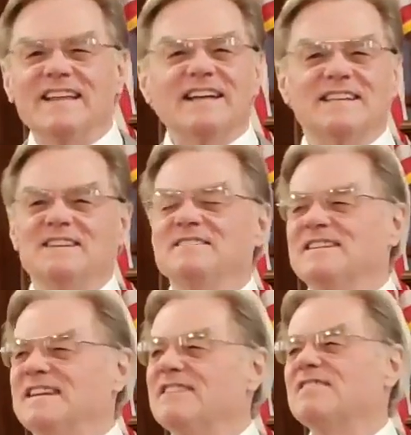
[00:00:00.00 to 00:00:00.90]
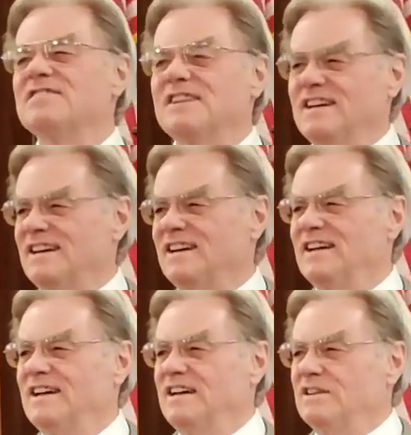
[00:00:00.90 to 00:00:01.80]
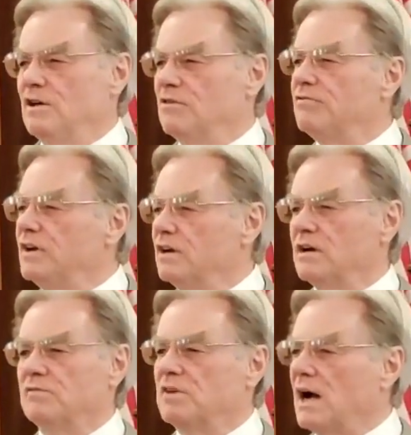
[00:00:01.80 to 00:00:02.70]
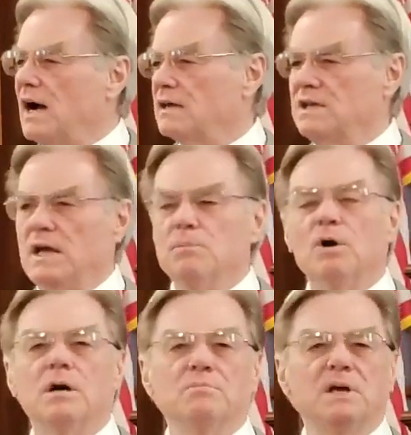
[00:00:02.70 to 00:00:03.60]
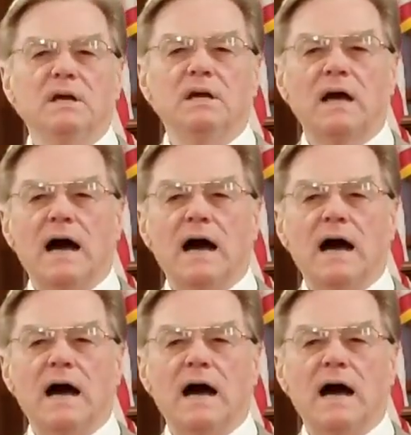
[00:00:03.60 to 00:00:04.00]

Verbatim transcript: that's something you'll never forget. The fear of God came on me.